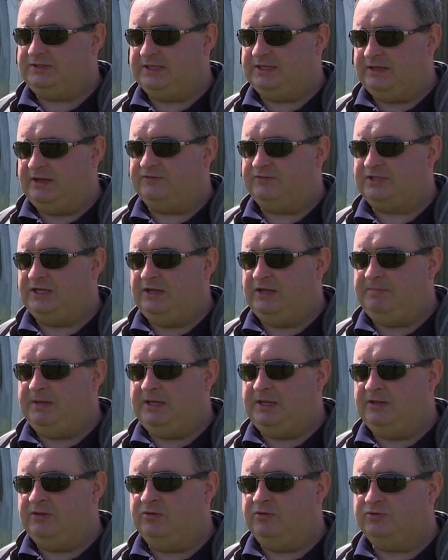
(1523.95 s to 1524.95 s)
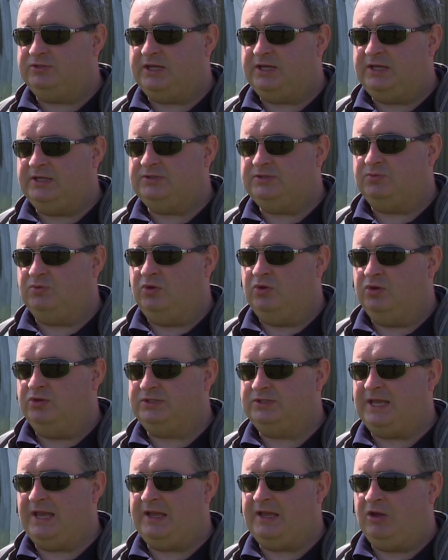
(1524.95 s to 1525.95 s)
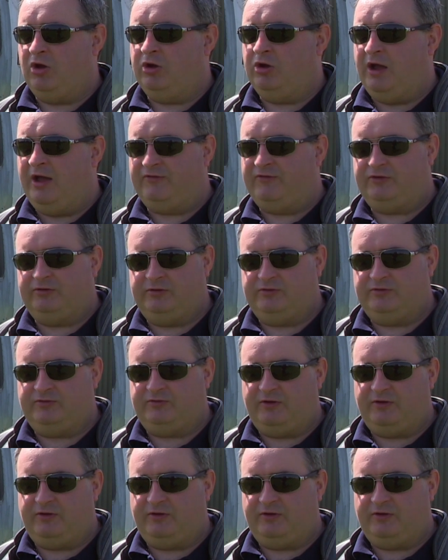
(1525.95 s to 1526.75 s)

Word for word: didn't have CEP in those days was getting out after a,